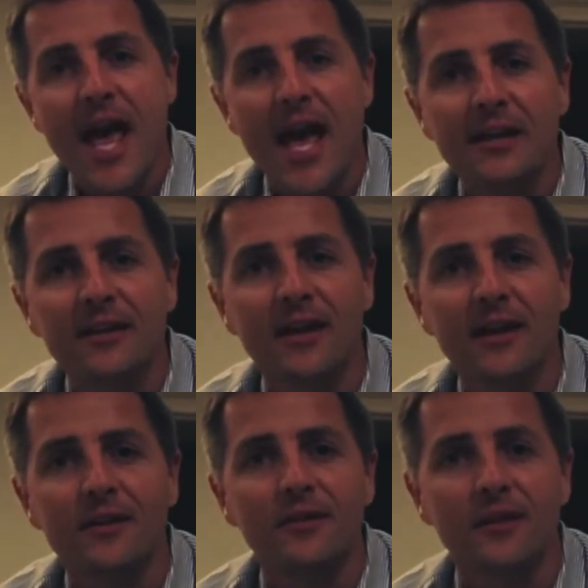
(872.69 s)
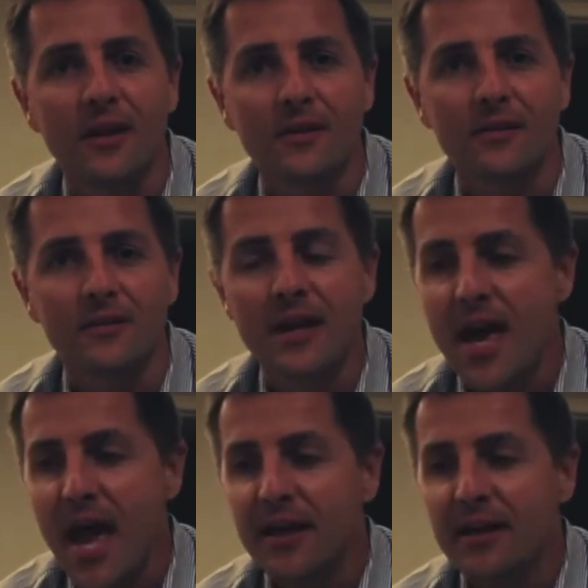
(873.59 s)
Ananias goes.
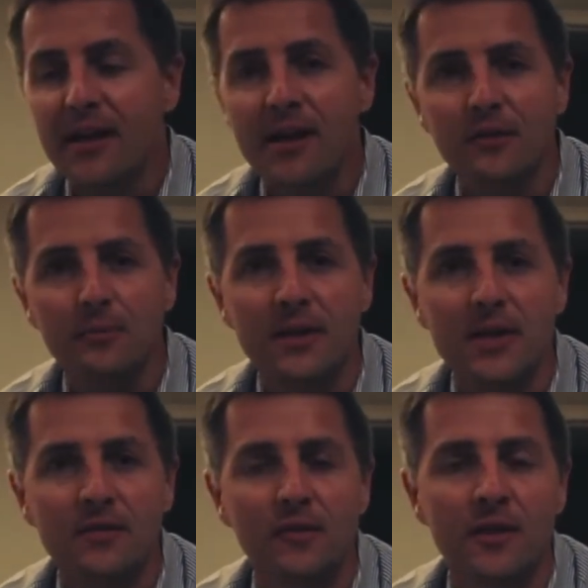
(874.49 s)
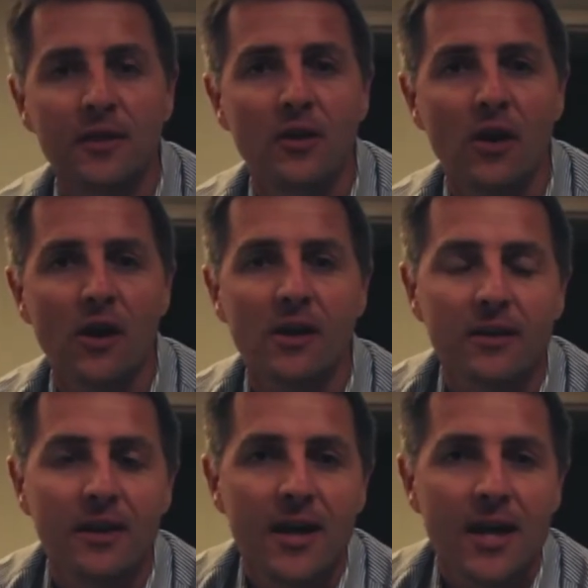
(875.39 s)
Ananias believes that
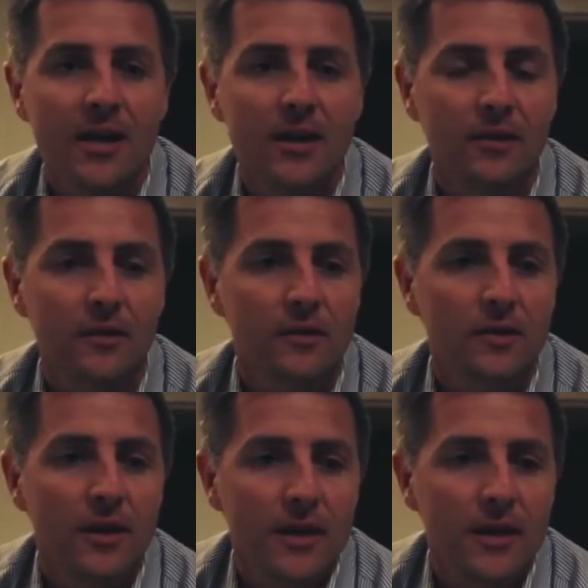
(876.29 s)
God is